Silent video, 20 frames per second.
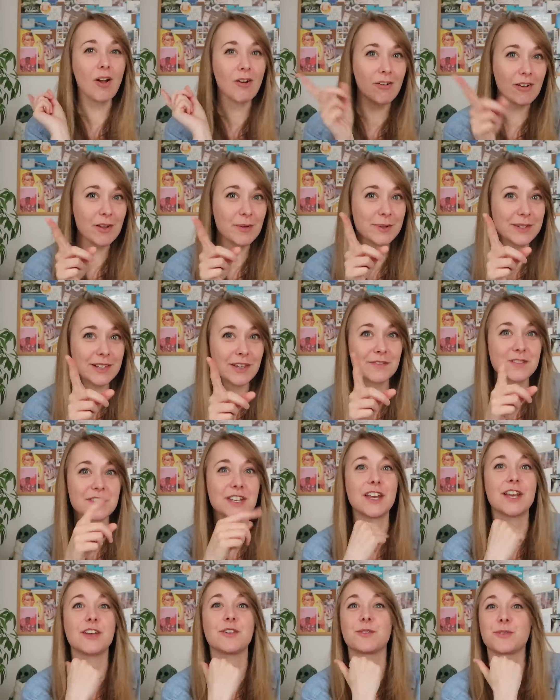I would love to
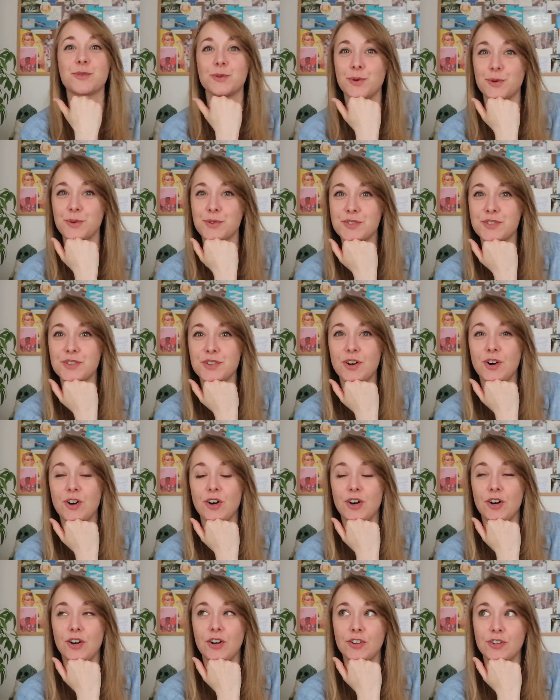hear your thoughts
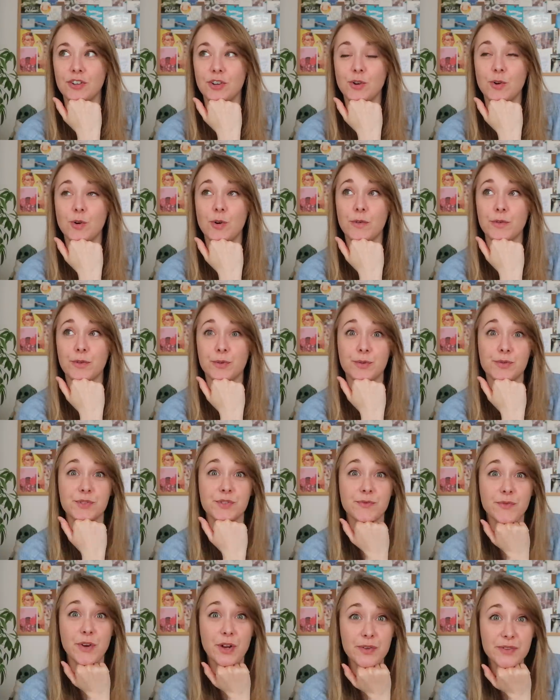on A Court of Thorns
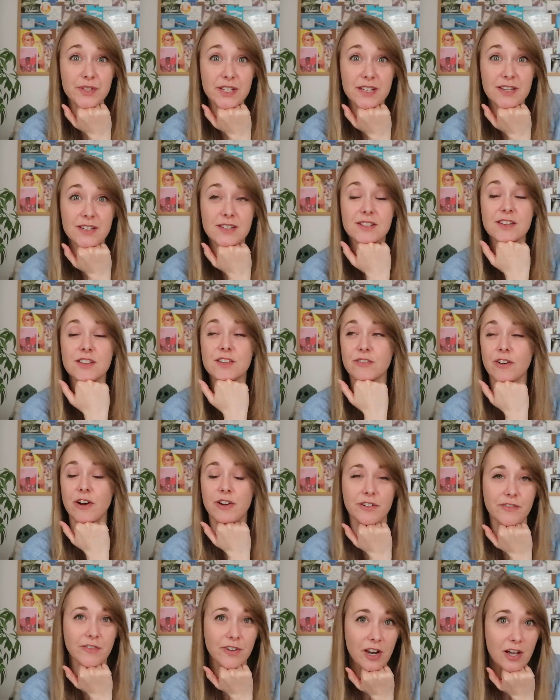and Roses,
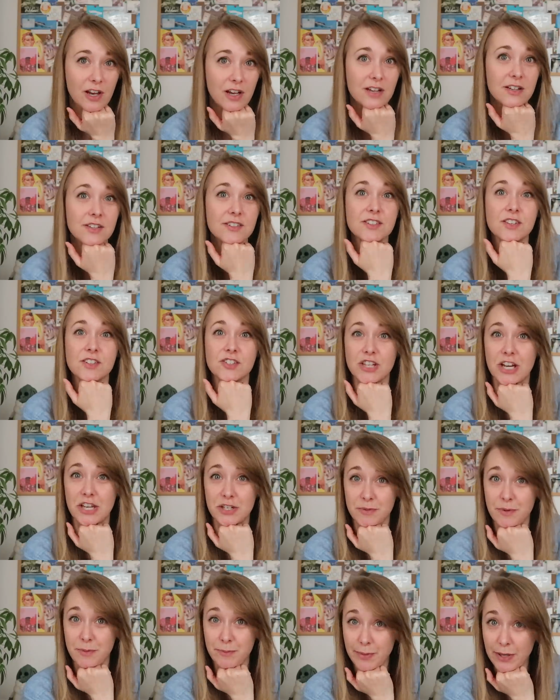Throne of Glass,
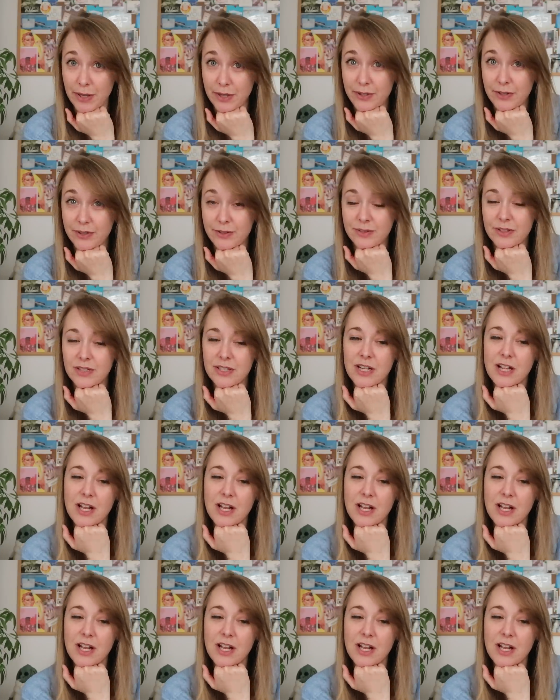Shadow and Bone.